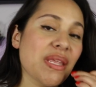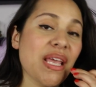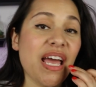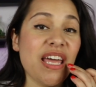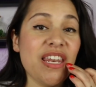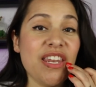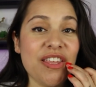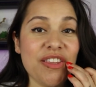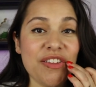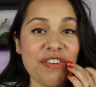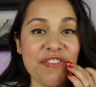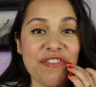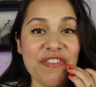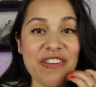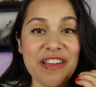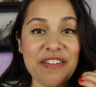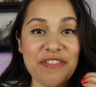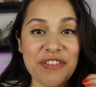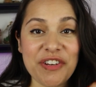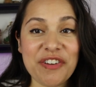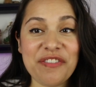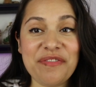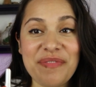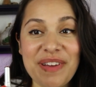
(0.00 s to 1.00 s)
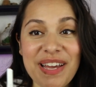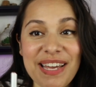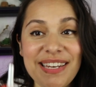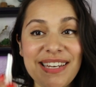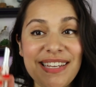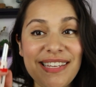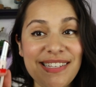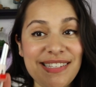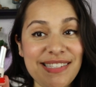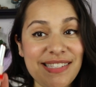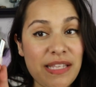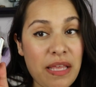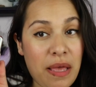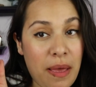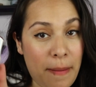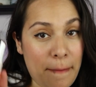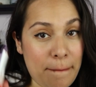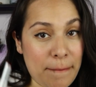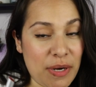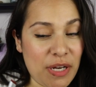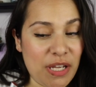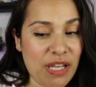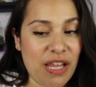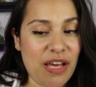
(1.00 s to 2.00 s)
Another favorite of mine is
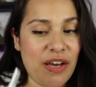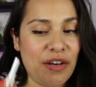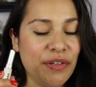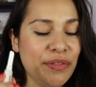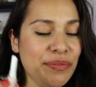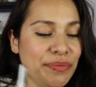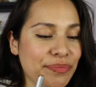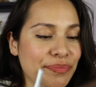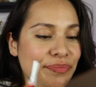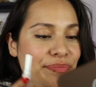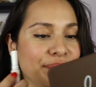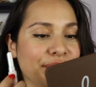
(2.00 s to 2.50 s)
Merlot.